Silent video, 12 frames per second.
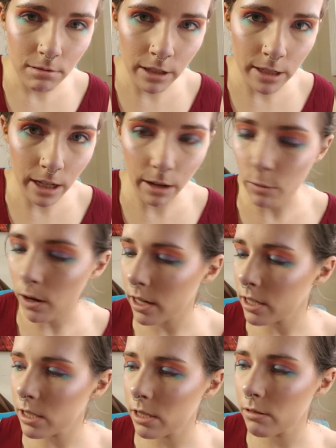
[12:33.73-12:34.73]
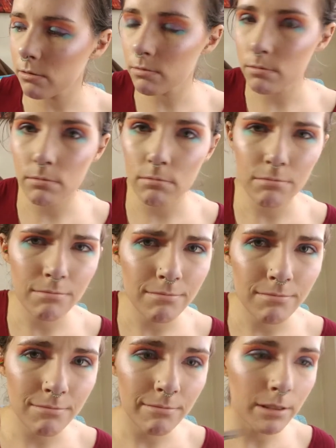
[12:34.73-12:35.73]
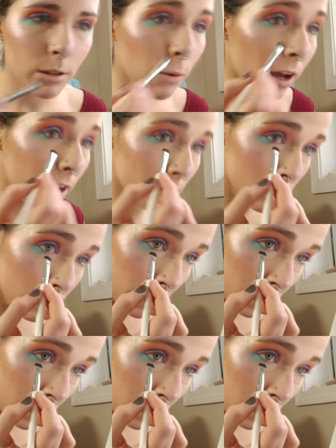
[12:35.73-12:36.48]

Because I wanted to? Why else would